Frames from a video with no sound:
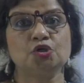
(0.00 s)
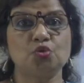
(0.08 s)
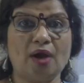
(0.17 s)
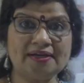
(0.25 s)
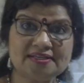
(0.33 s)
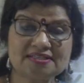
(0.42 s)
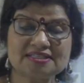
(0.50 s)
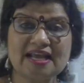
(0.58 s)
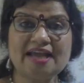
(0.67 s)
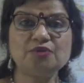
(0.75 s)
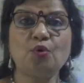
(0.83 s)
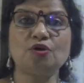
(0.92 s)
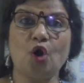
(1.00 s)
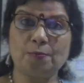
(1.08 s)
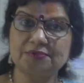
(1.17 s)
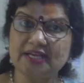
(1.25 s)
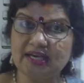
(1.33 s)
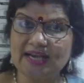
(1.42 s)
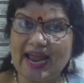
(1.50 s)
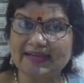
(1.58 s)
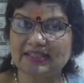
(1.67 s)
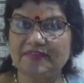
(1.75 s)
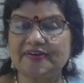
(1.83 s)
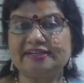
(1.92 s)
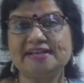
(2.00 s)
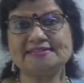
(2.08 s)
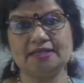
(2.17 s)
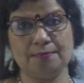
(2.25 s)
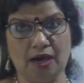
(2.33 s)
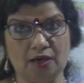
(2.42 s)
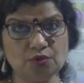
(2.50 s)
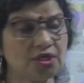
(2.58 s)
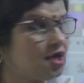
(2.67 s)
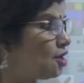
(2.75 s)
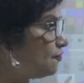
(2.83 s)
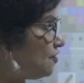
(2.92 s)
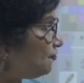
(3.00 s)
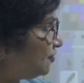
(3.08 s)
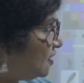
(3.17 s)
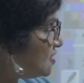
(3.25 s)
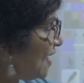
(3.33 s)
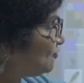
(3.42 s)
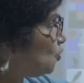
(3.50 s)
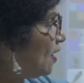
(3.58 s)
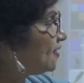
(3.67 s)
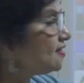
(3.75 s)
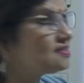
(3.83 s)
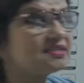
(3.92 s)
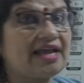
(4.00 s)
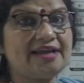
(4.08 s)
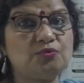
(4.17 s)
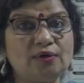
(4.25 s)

To understand what optical activity is about, we first have to understand